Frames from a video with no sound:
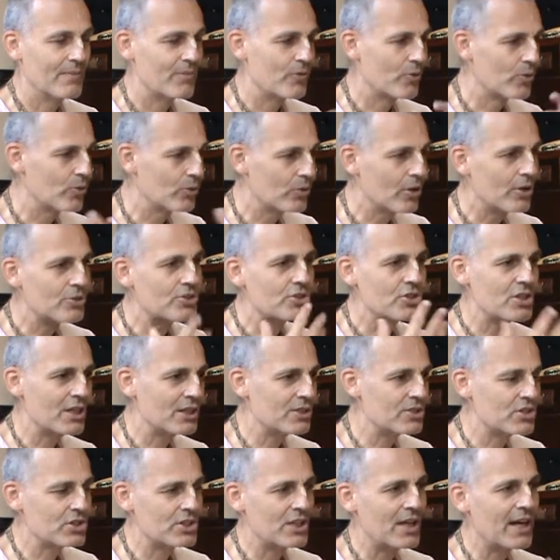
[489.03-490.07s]
All those
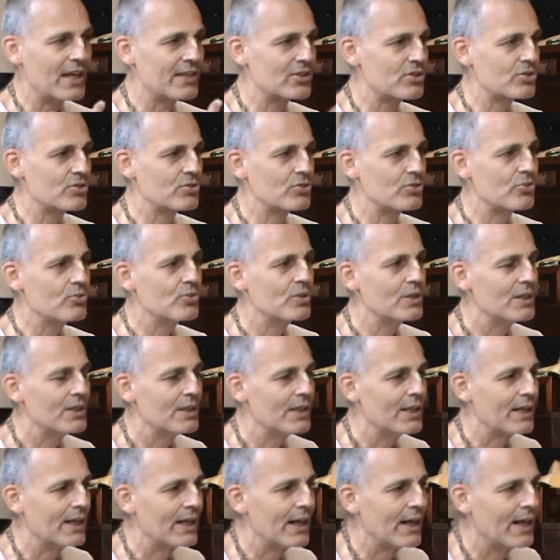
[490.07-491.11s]
things start to
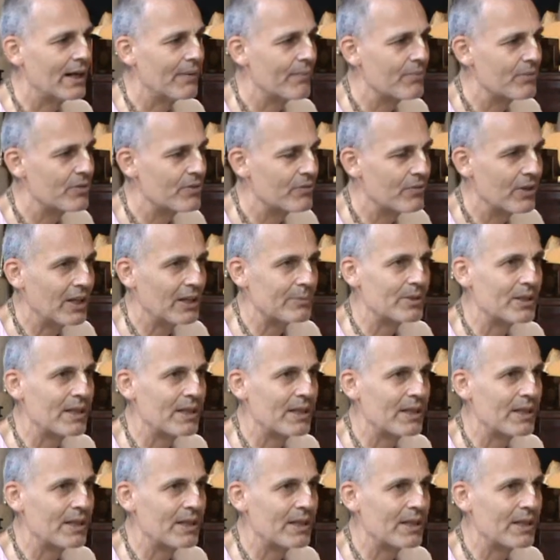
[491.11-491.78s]
develop,